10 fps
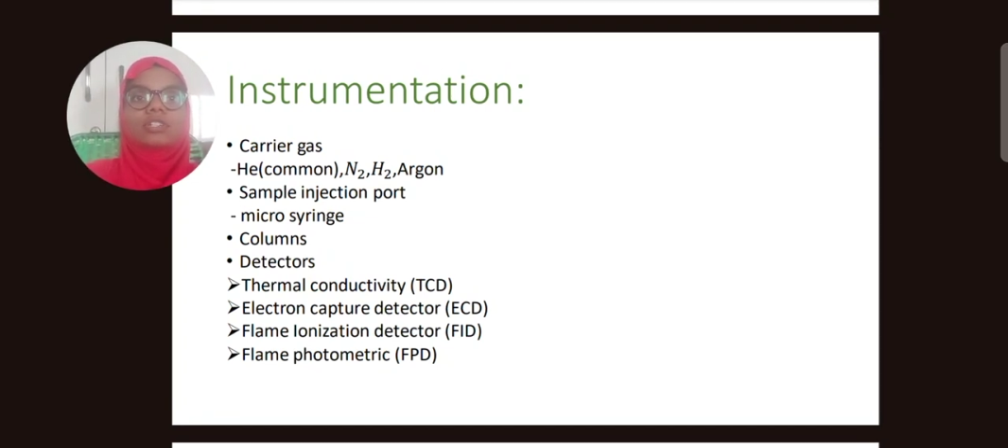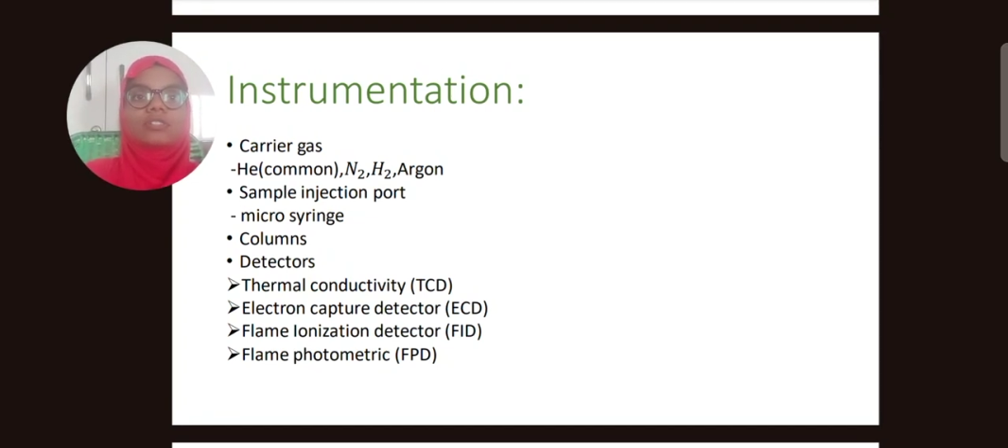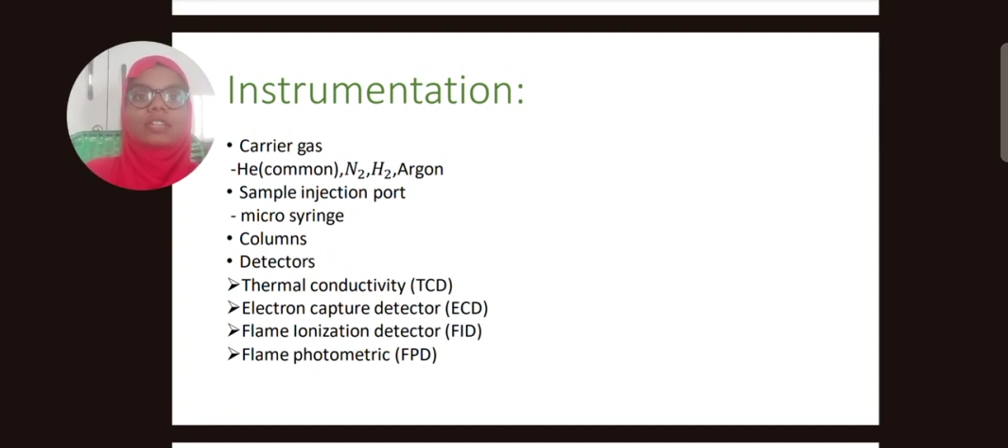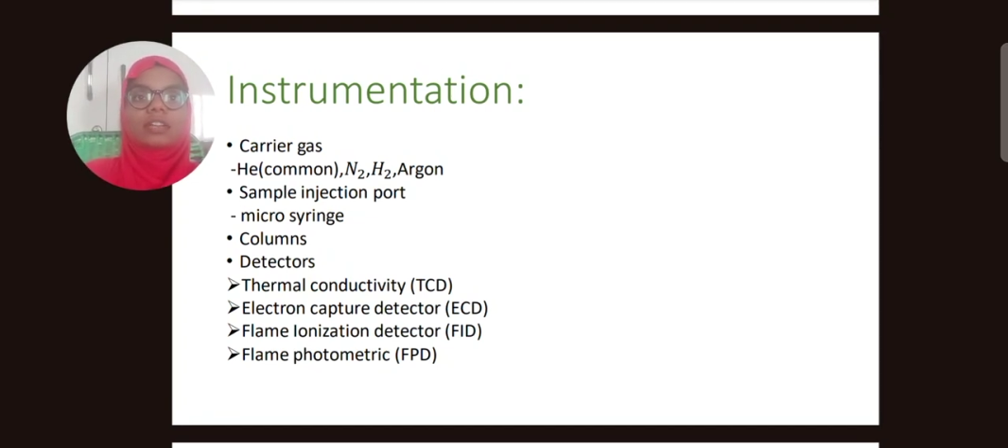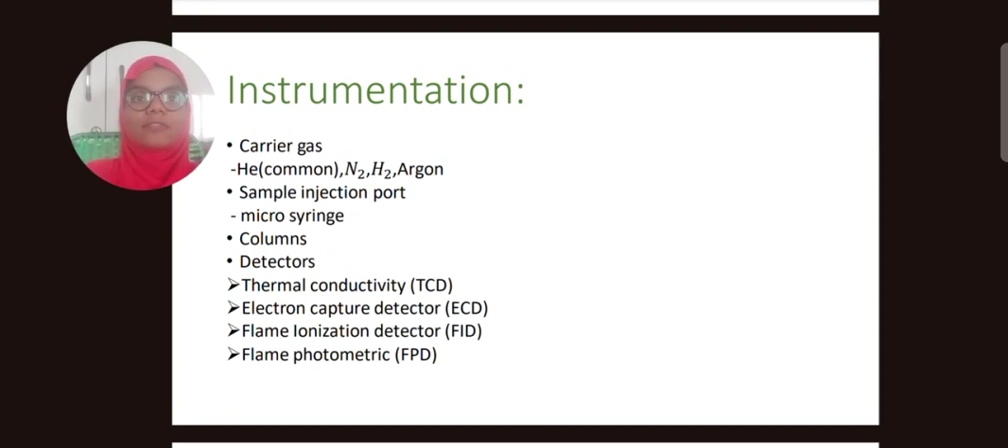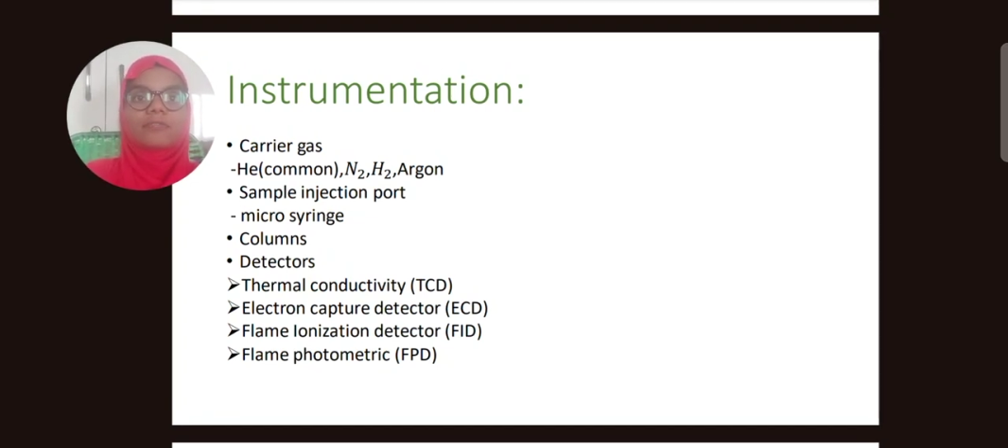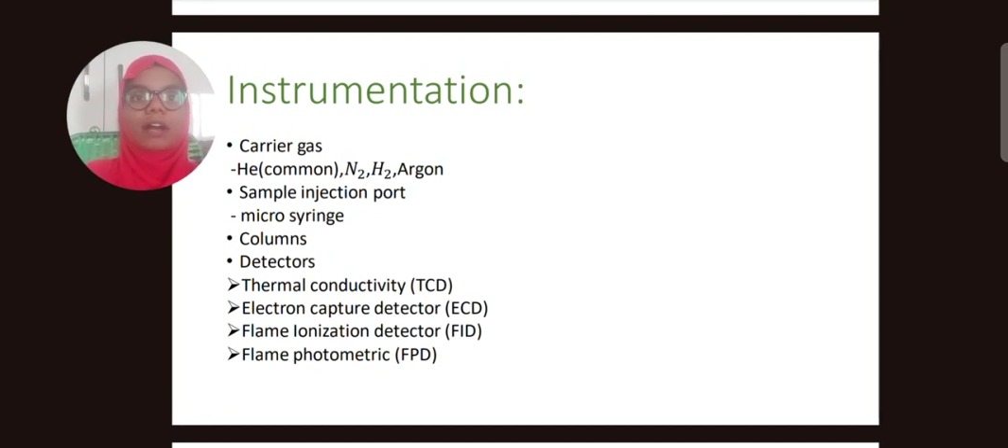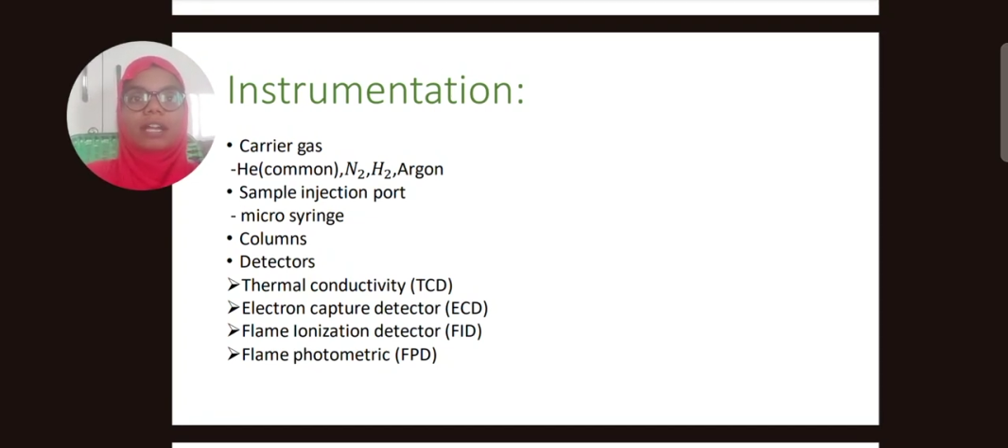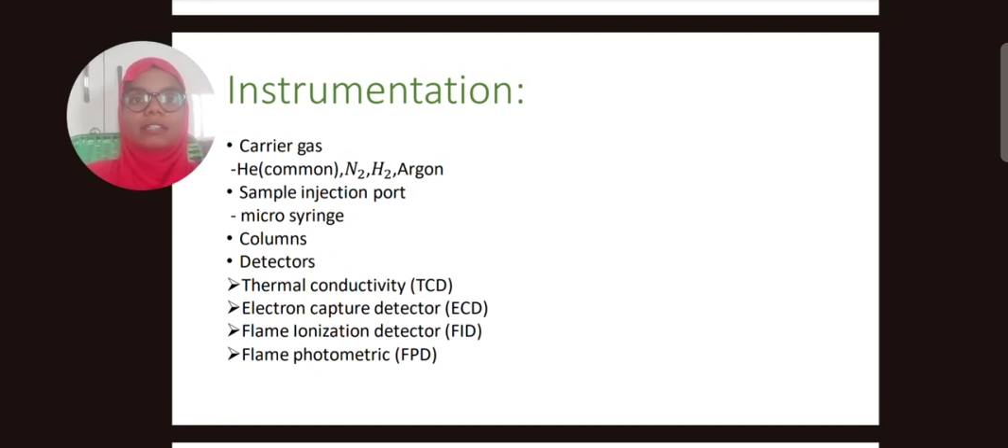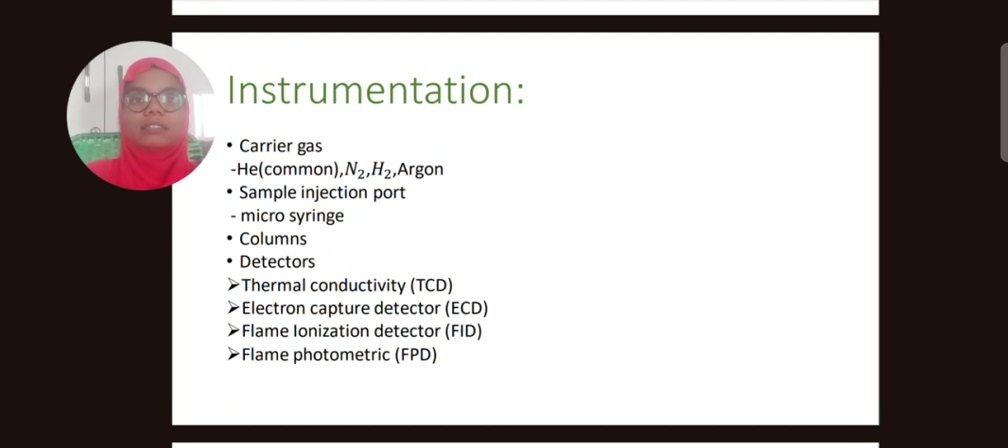
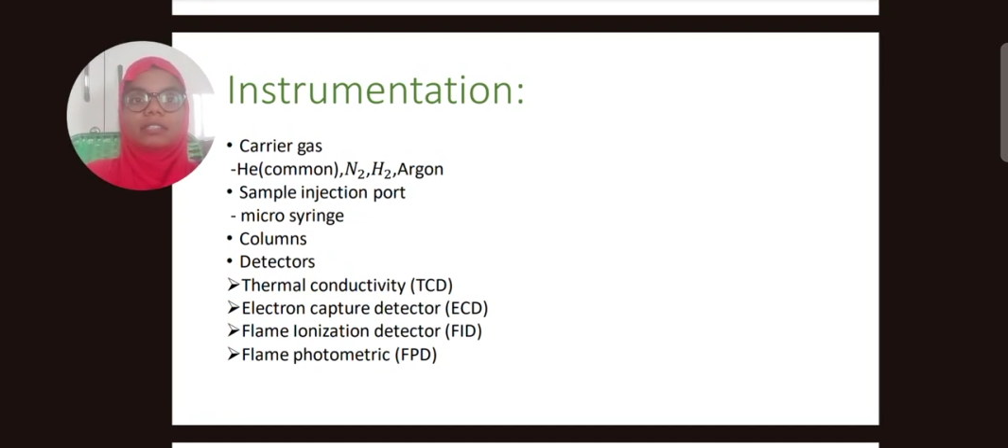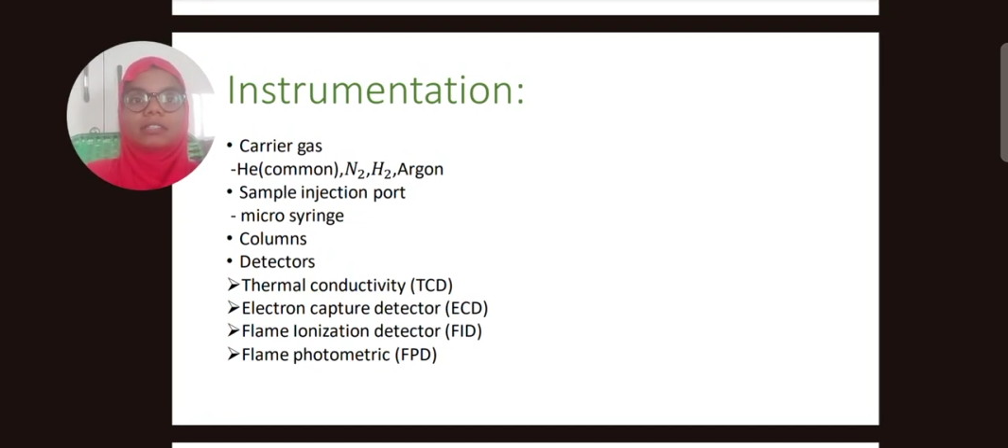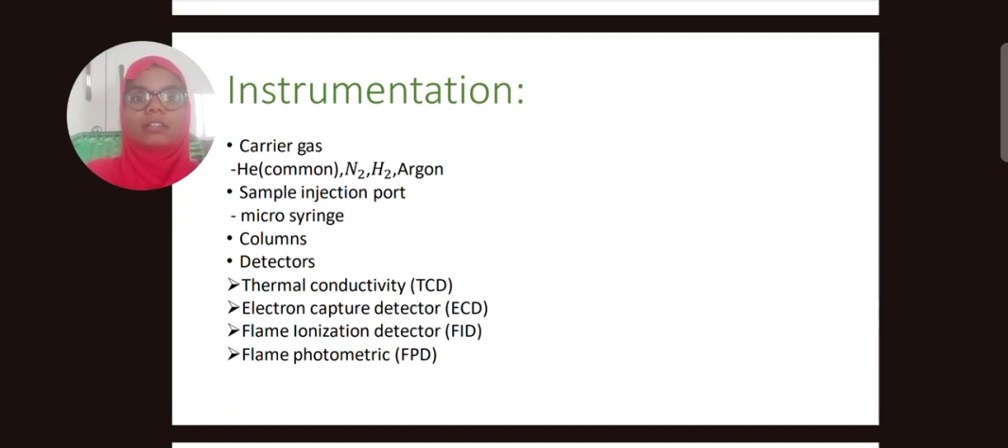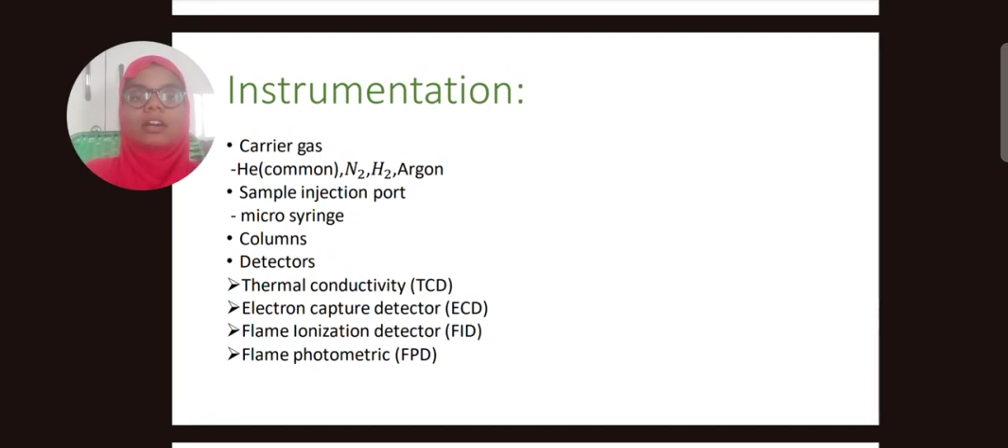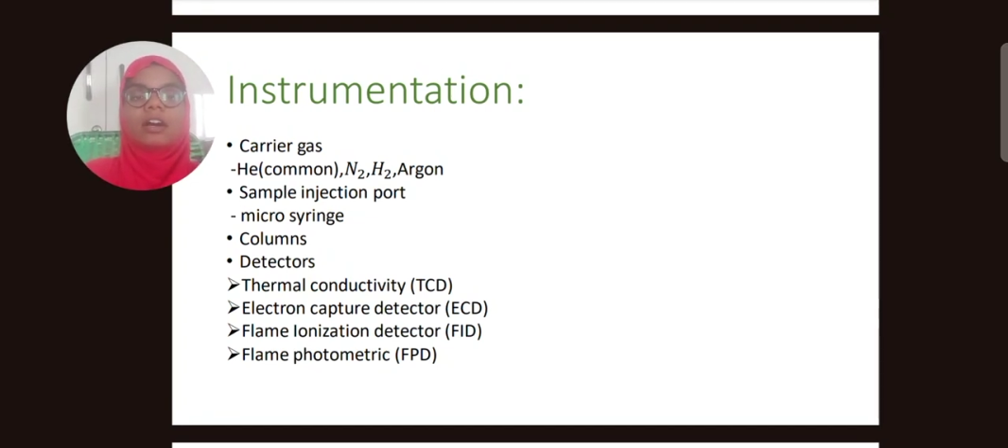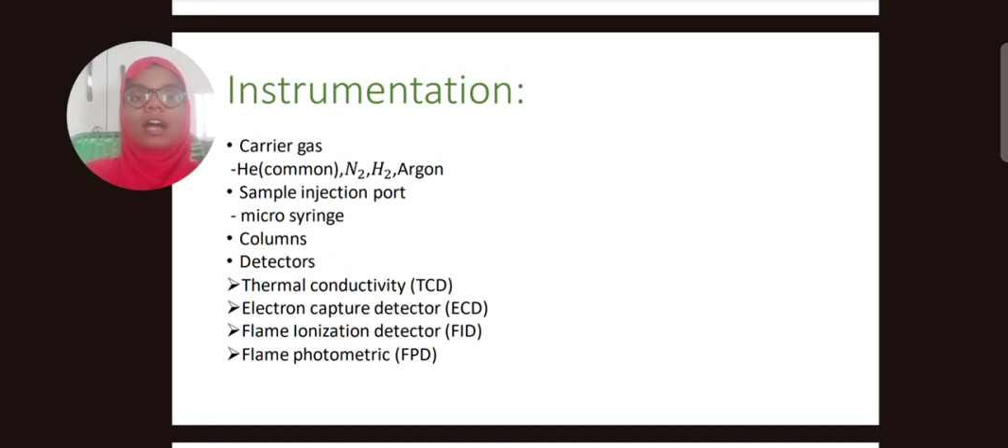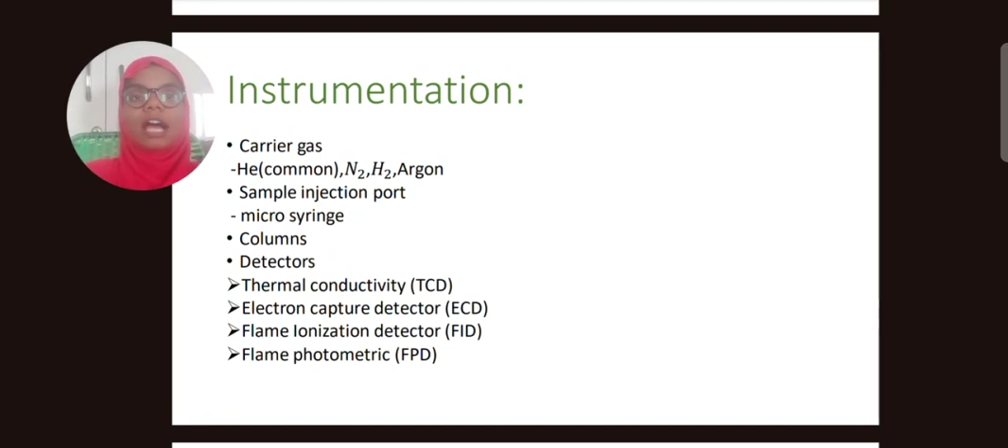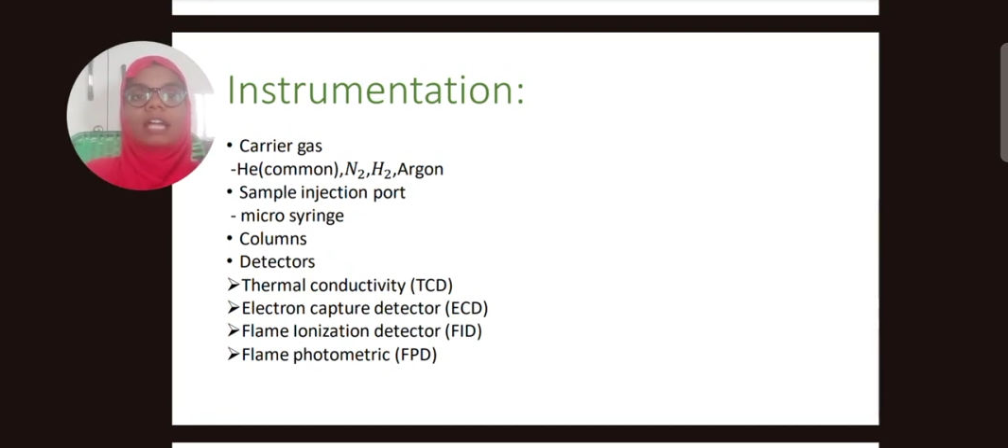FID and